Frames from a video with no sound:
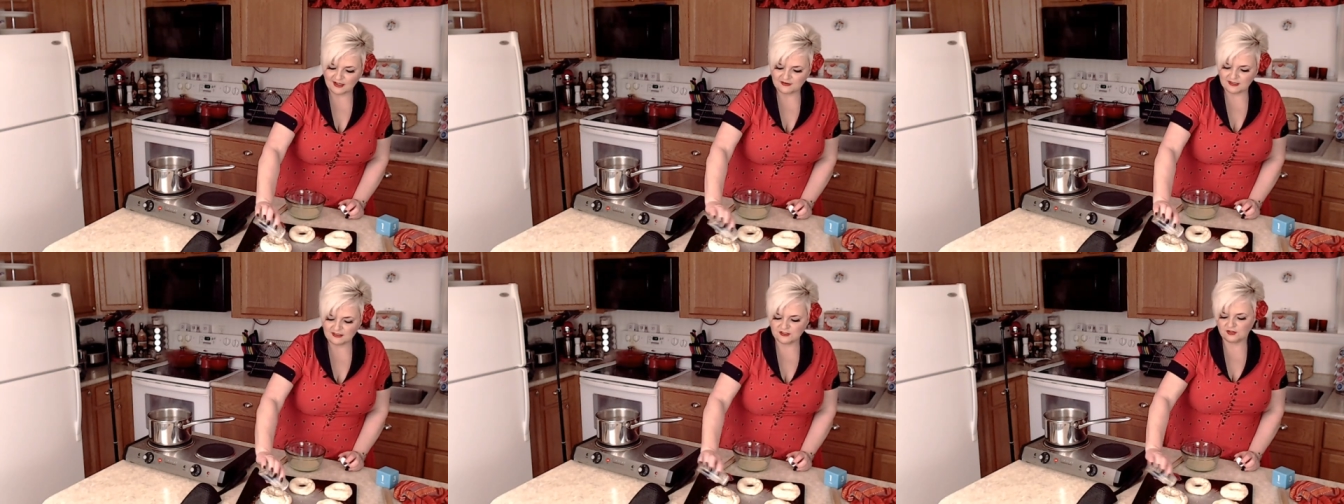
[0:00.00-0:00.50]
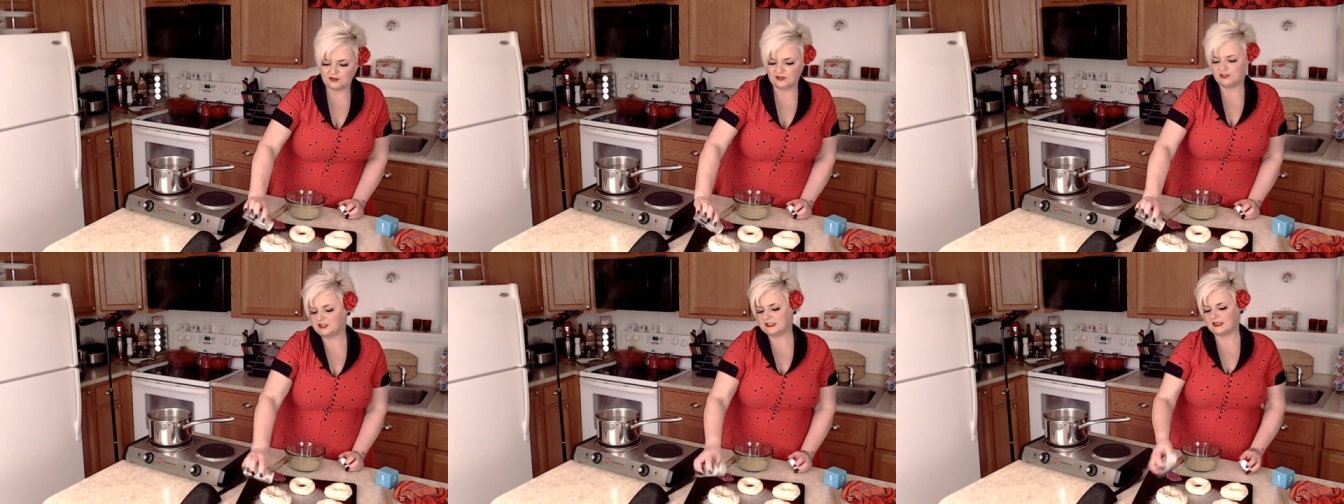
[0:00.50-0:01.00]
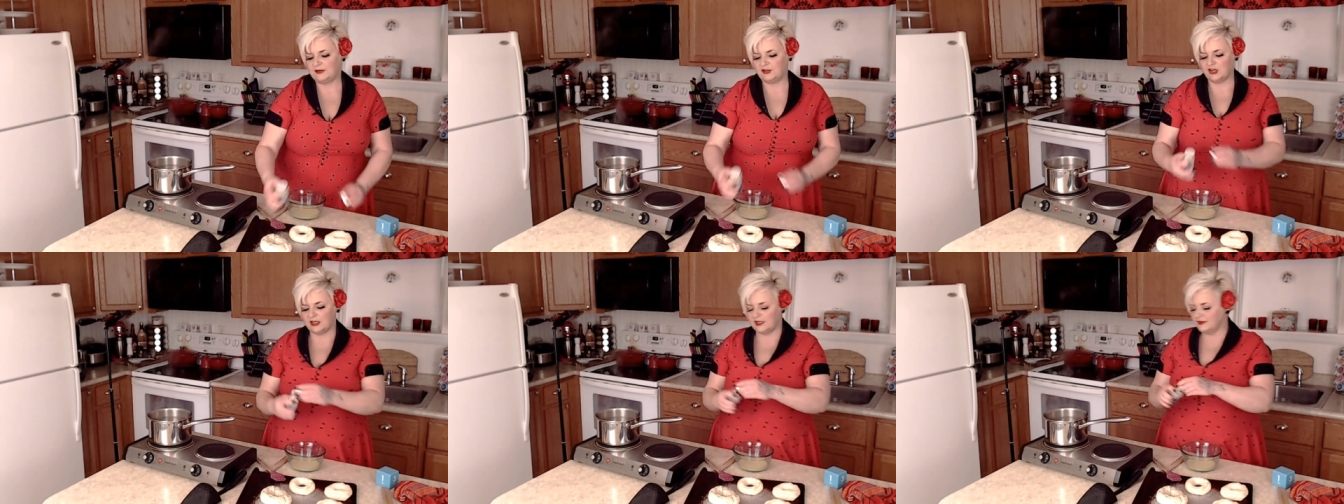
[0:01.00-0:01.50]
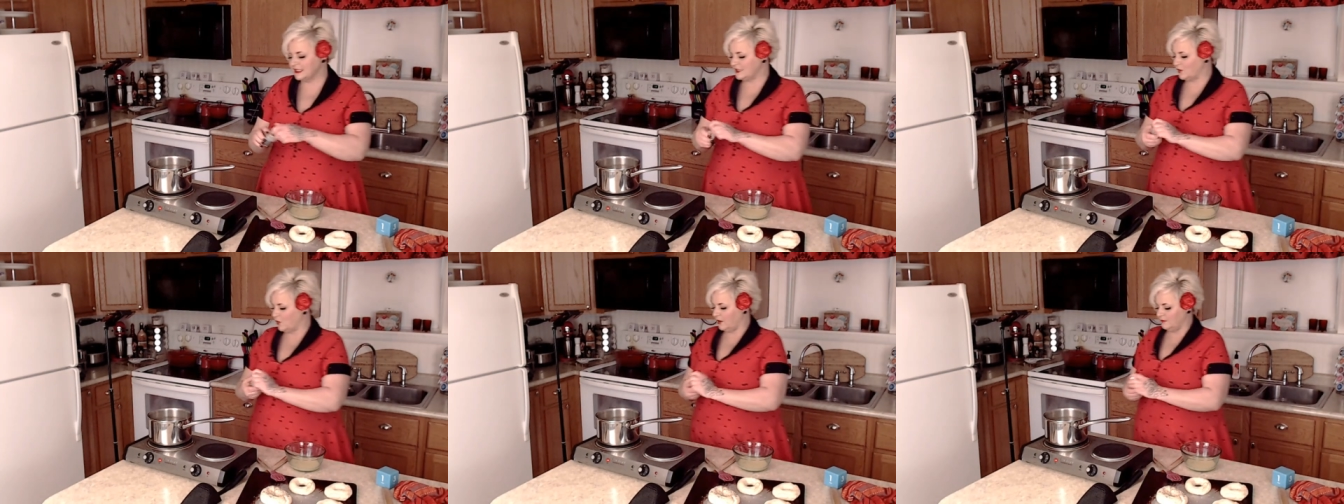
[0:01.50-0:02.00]
I think these are going to look just like you get in the
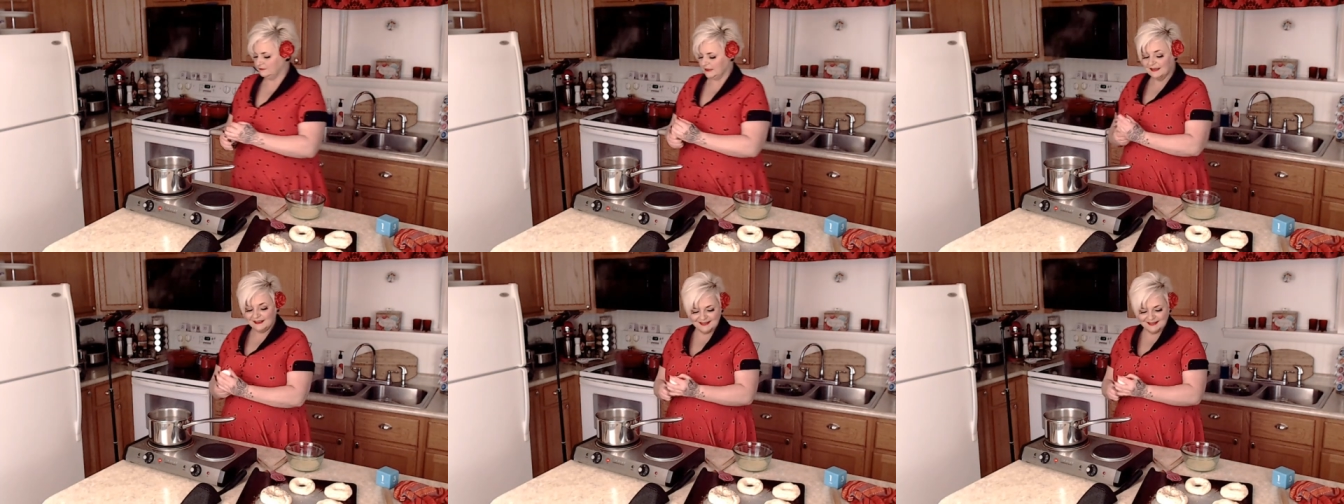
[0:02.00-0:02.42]
store.